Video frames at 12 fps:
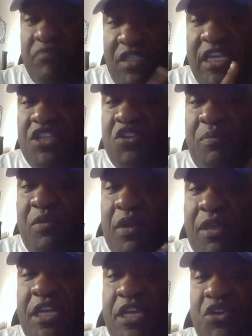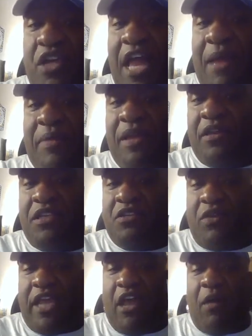get your book. Get your copy because it's
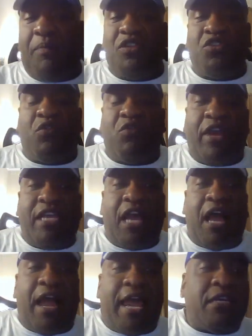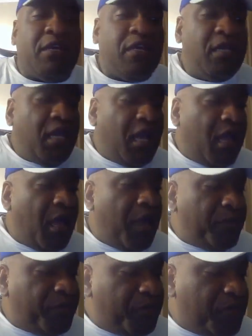going to help you. It's a great guide
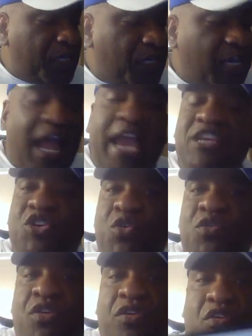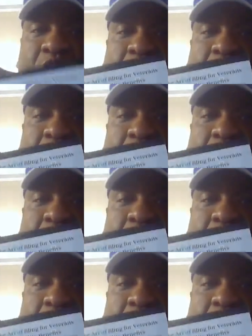to guide you through